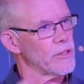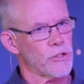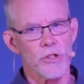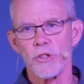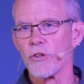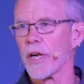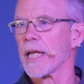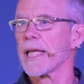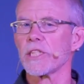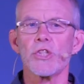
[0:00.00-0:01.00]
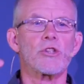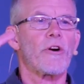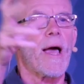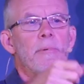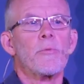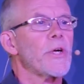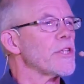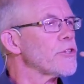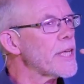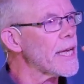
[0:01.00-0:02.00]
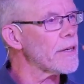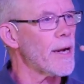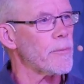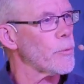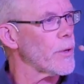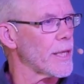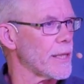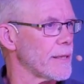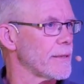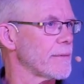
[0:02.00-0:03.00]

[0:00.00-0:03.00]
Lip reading: Just grabbing wind. You can't grab the wind.